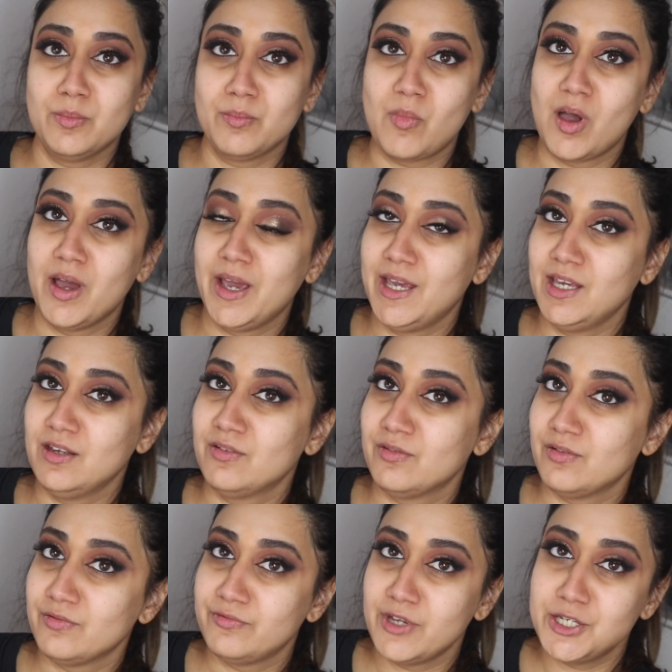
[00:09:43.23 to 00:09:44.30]
my
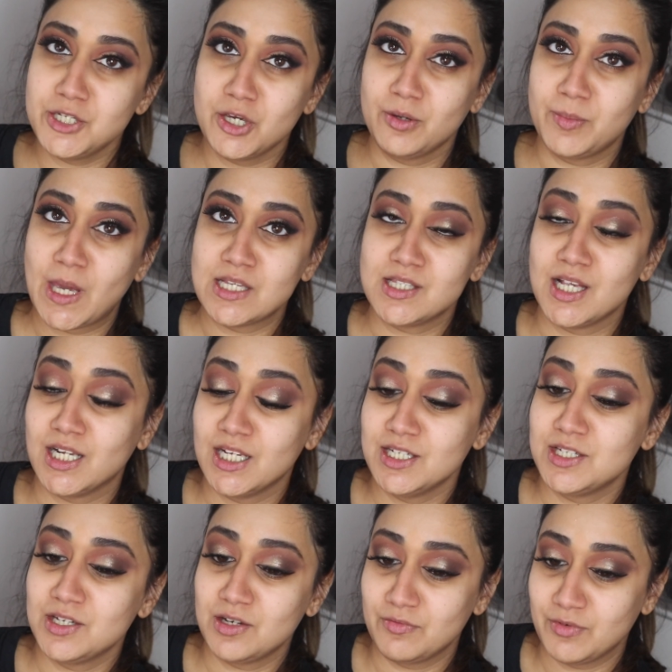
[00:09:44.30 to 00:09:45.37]
video basically
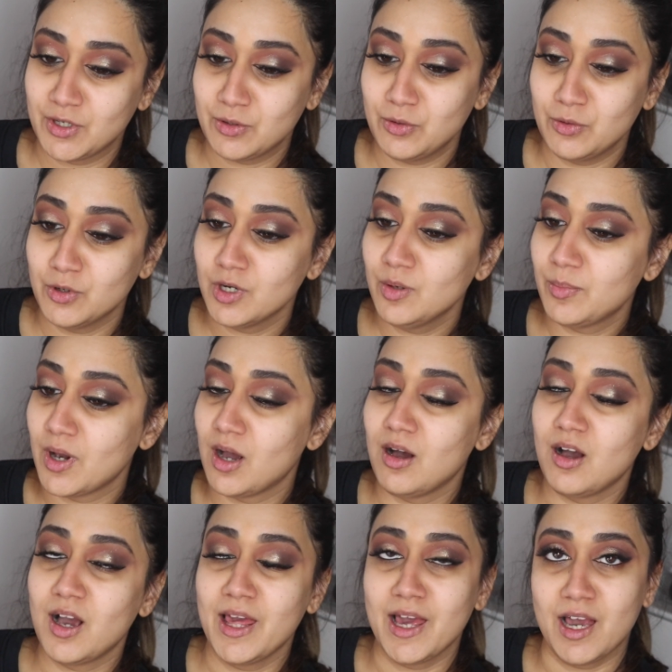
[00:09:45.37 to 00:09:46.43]
didn't record, but
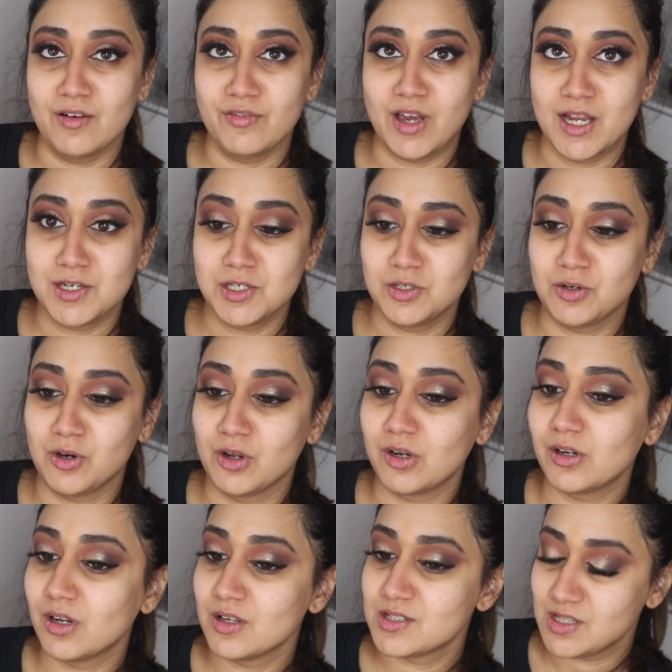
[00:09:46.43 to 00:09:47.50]
I have added
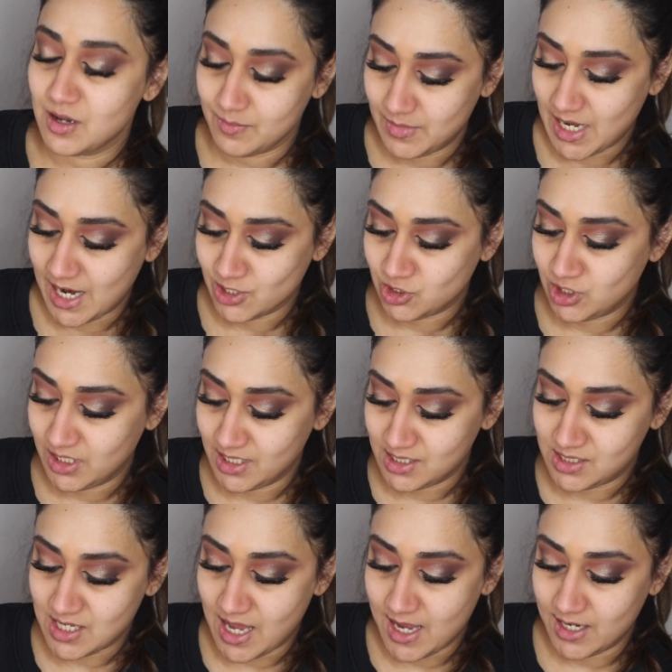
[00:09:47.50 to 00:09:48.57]
on some
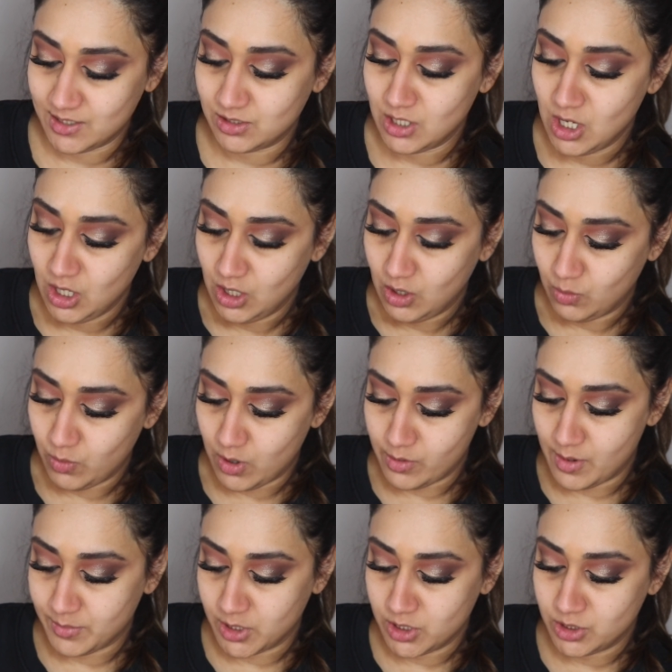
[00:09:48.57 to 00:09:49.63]
lashes, and what
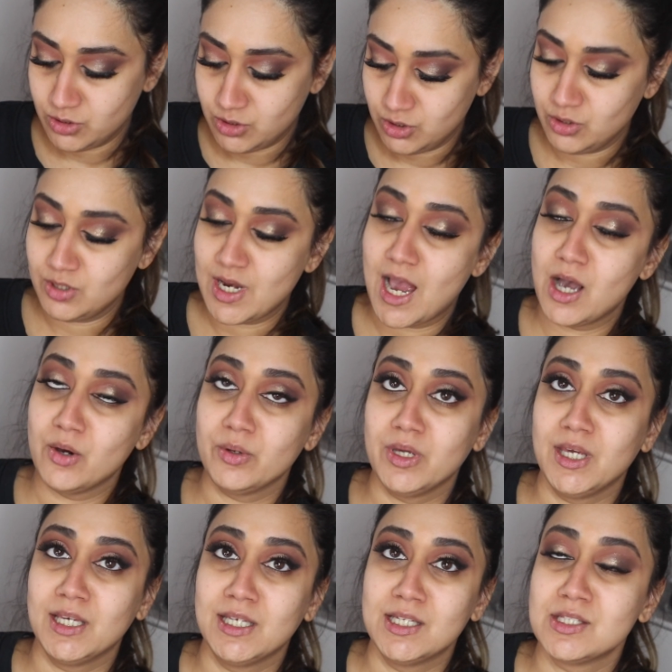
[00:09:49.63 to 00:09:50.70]
I'm gonna do now
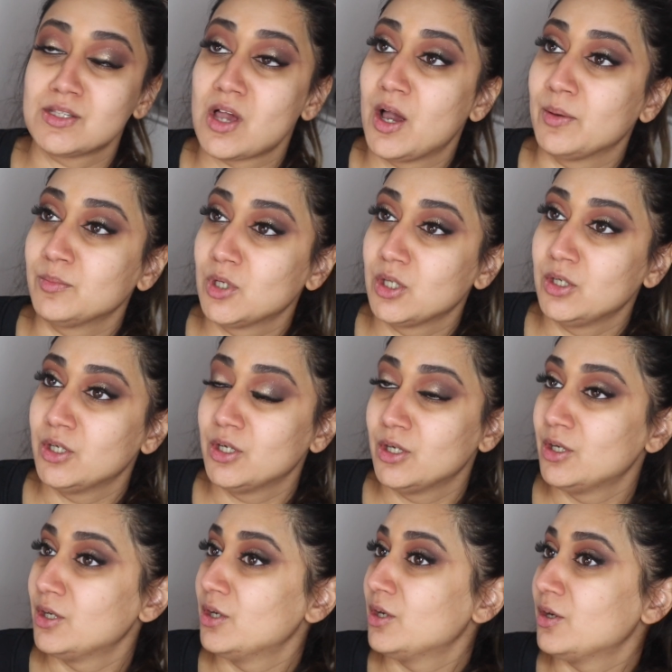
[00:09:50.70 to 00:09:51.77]
is I'm
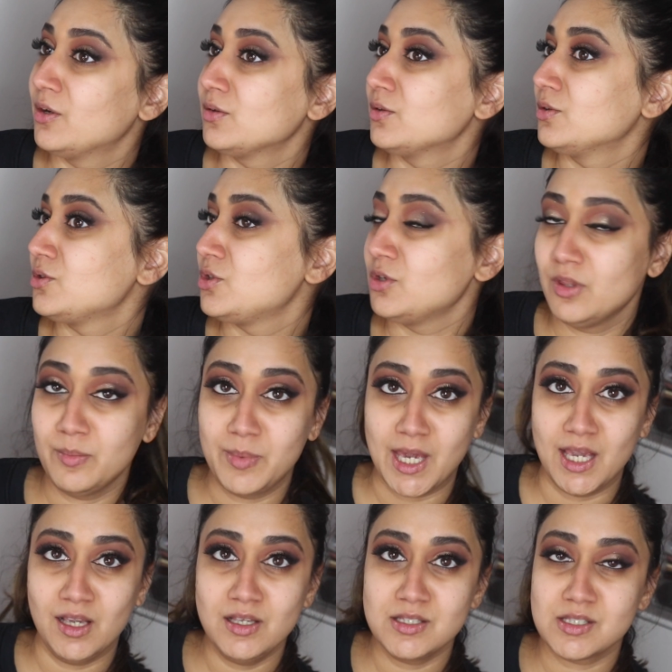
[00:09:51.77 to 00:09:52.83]
gonna do the
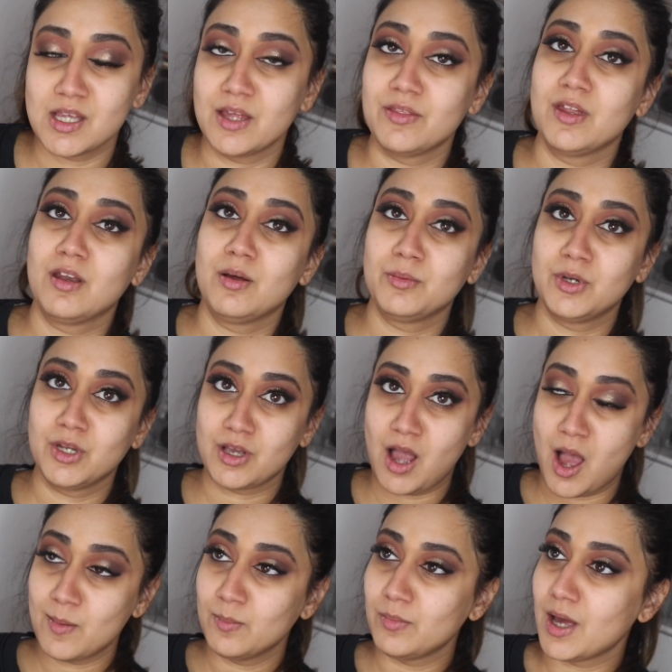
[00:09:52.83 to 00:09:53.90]
base, and then I'm going to
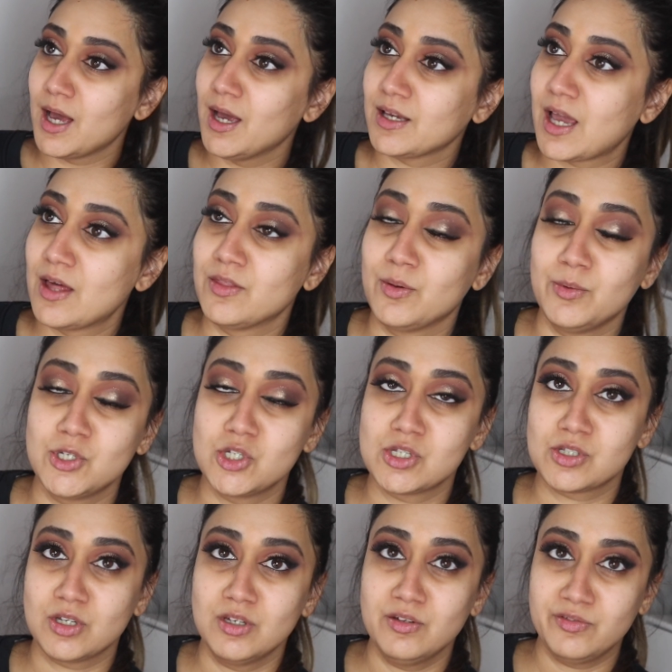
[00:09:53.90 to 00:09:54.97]
come back, and then we're
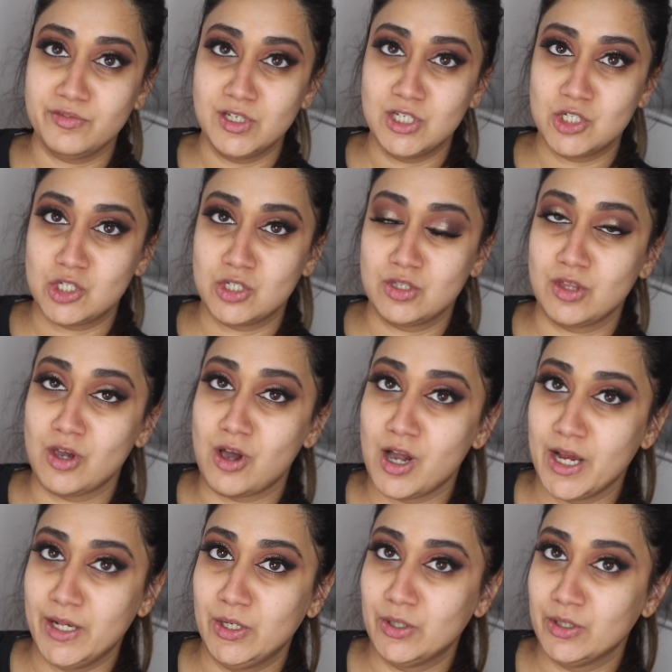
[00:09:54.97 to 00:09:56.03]
just going to finish the
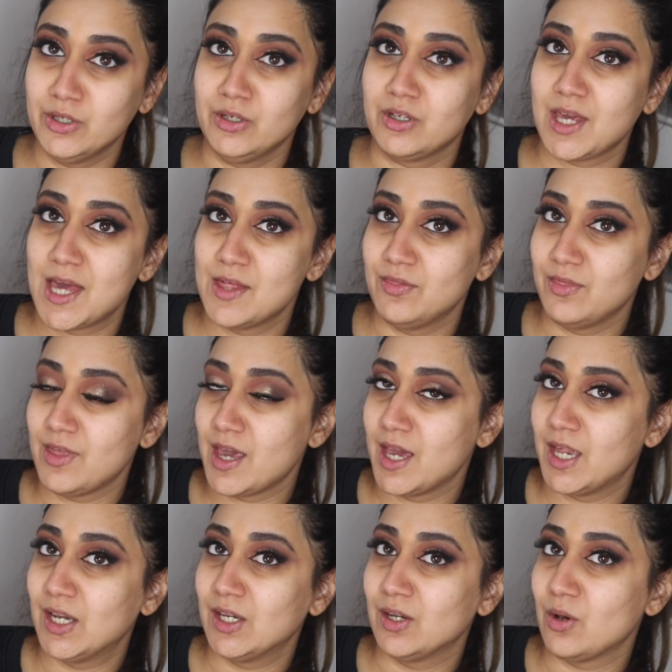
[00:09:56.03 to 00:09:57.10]
eye look, and
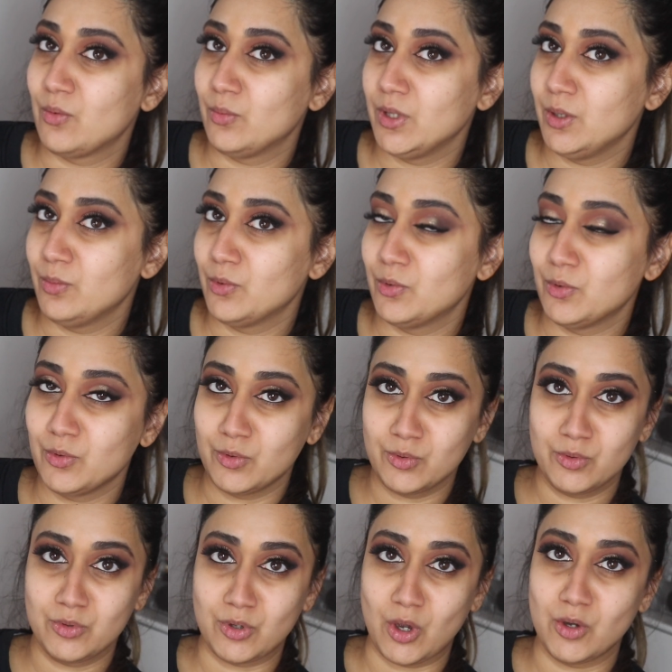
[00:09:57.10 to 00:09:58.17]
then we will
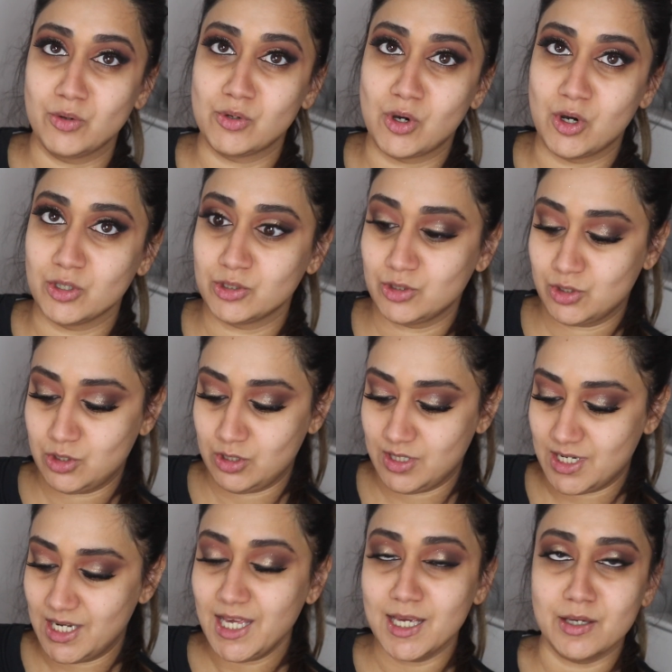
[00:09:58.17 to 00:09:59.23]
go on to
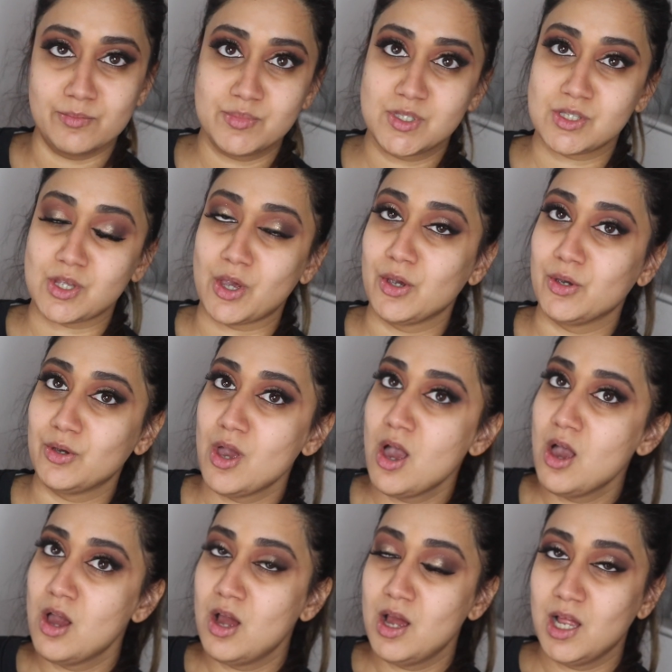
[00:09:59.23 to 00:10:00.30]
the lips. So
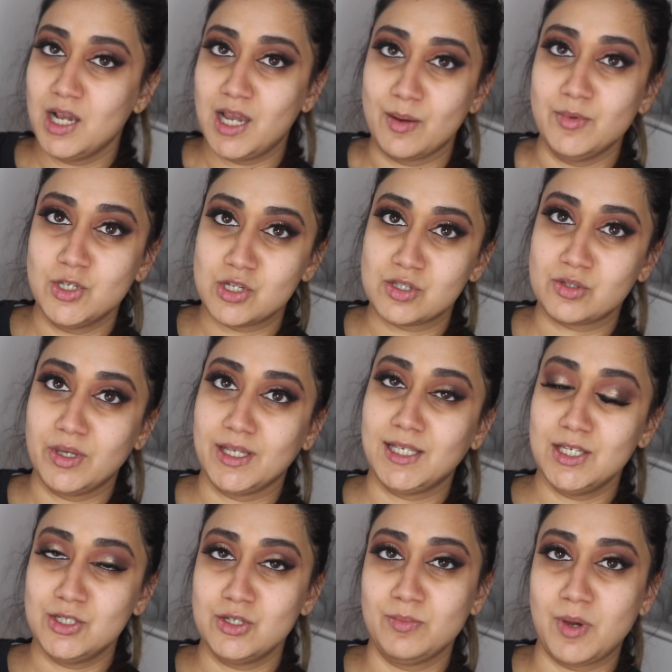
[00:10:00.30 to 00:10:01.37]
let me just
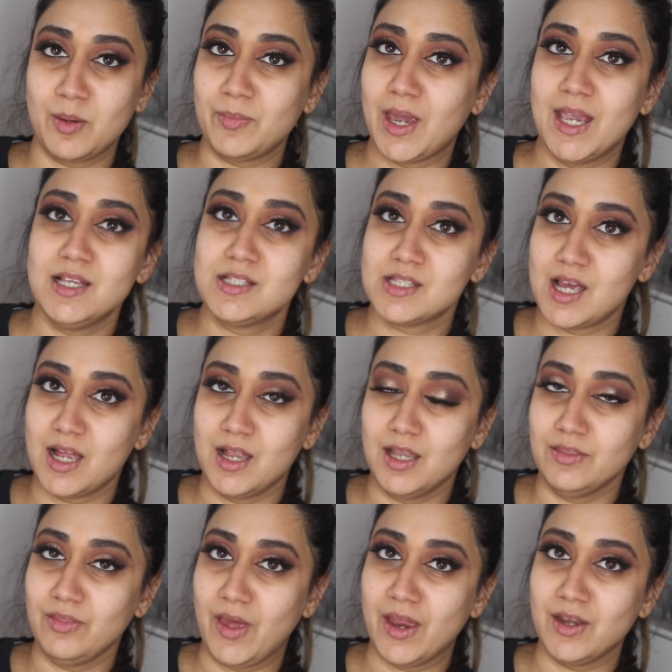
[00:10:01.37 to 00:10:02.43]
quickly do my base,
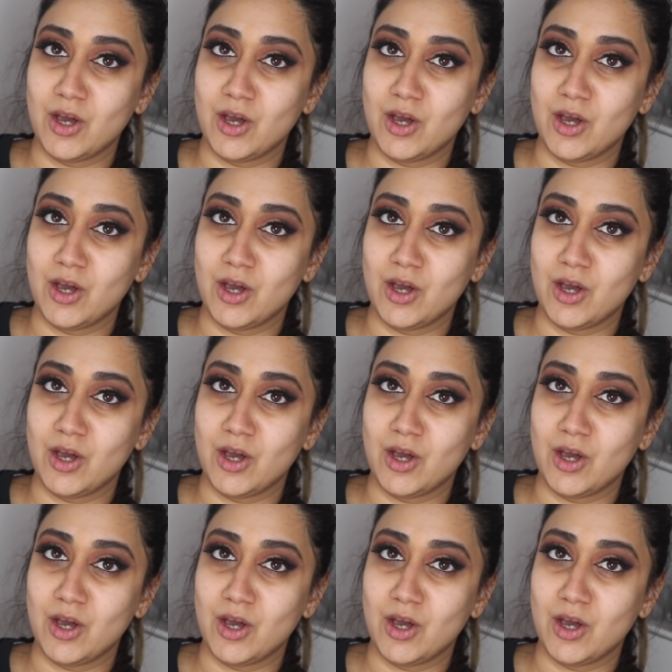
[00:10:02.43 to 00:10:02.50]
and then